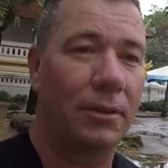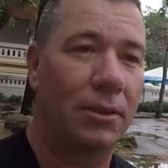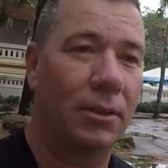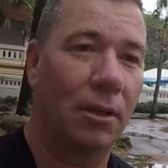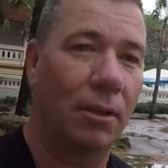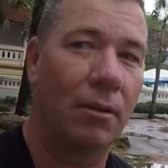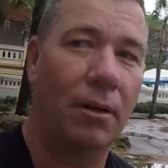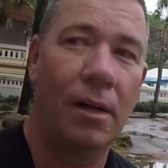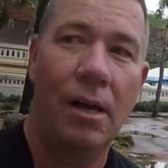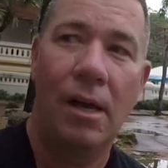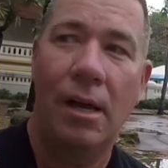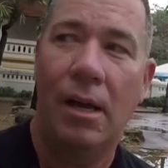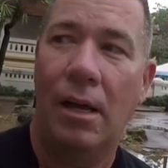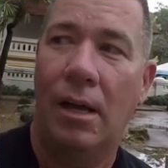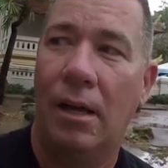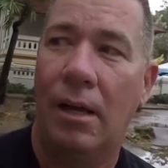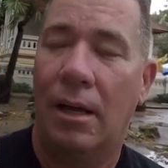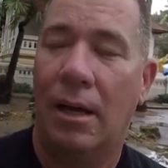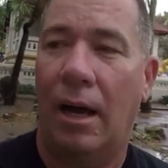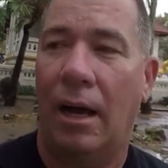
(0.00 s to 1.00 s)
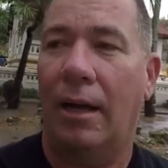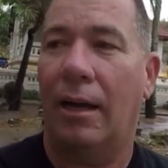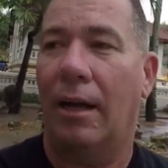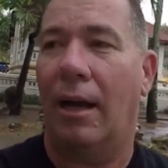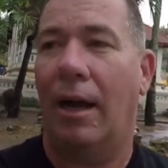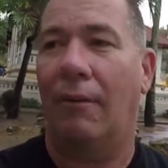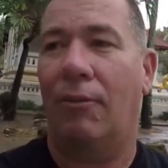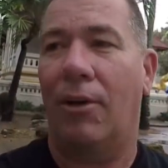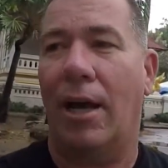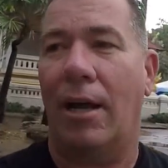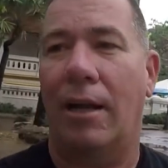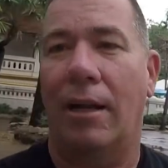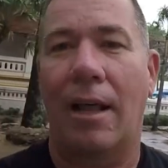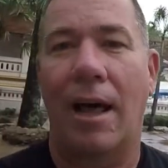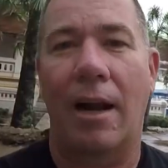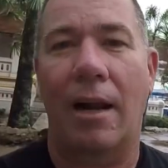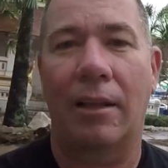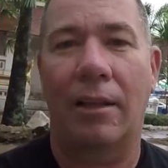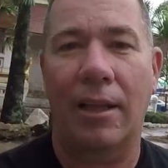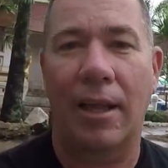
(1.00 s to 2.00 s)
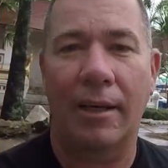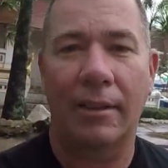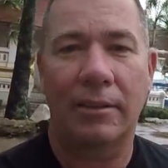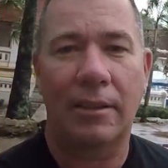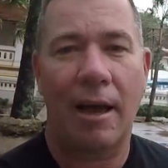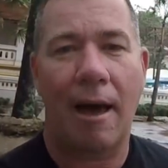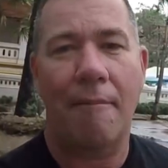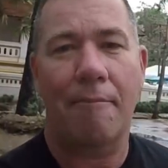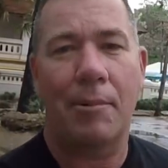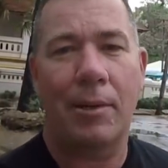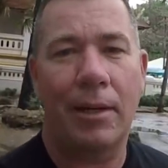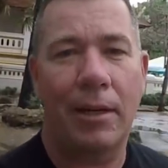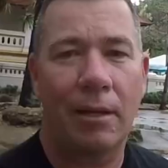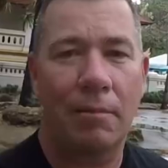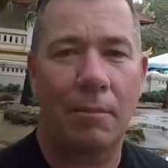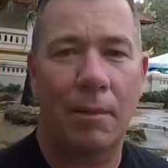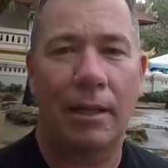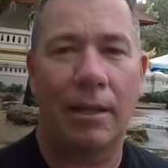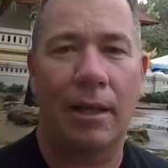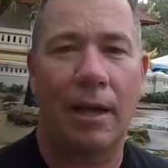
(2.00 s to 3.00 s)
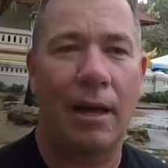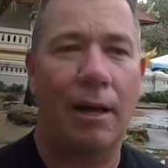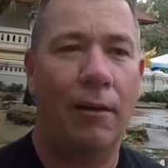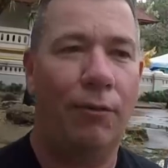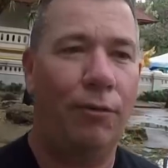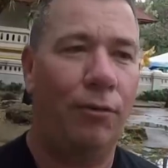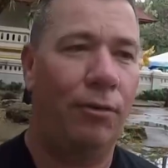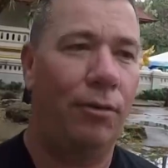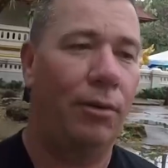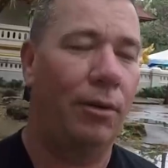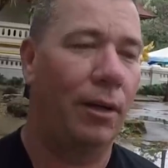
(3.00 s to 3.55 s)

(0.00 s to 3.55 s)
So I've got a lot of things happening in my life.